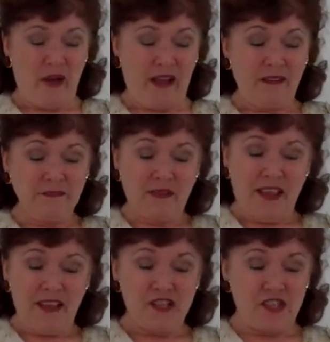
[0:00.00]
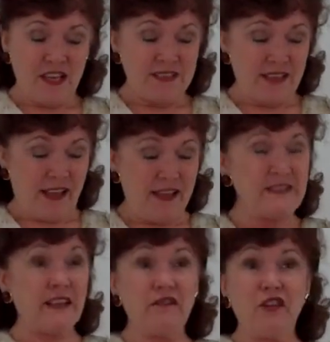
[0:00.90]
Well, she
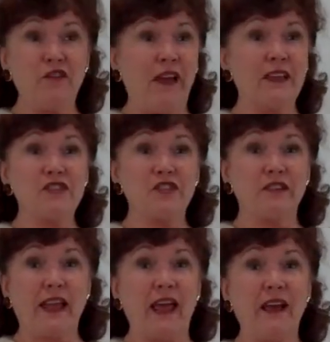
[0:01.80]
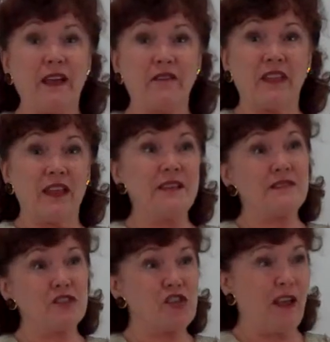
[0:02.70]
says if you've answered any of
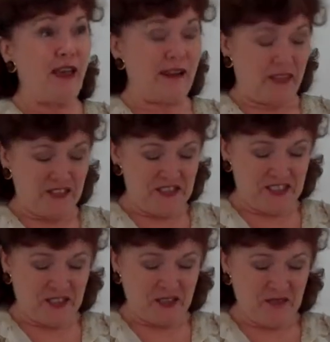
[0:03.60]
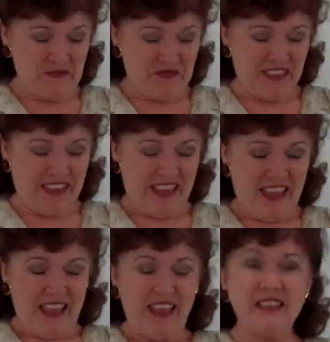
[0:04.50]
these, and she had others too,
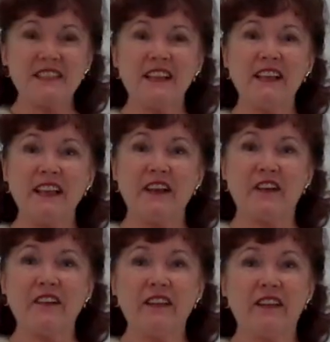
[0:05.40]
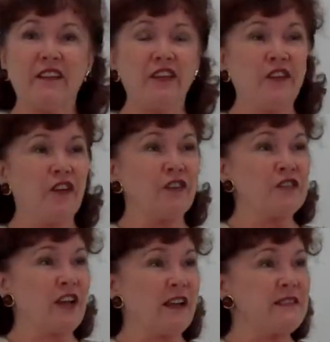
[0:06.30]
it's clear that
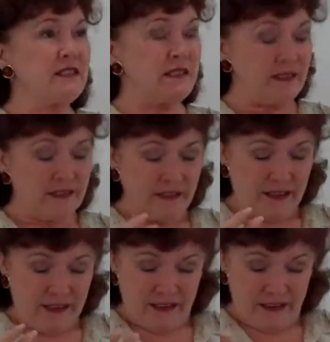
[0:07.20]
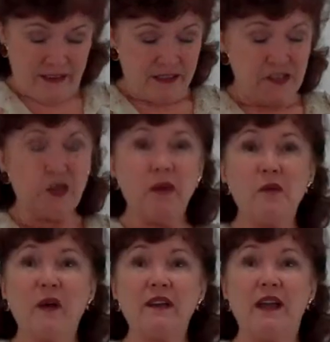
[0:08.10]
you're just
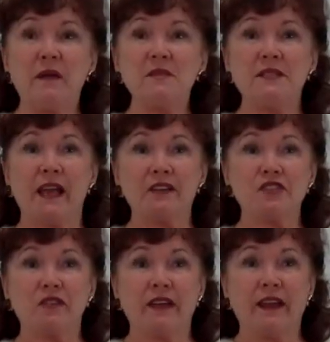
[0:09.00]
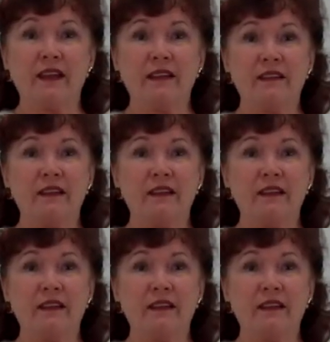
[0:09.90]
doing what comes naturally,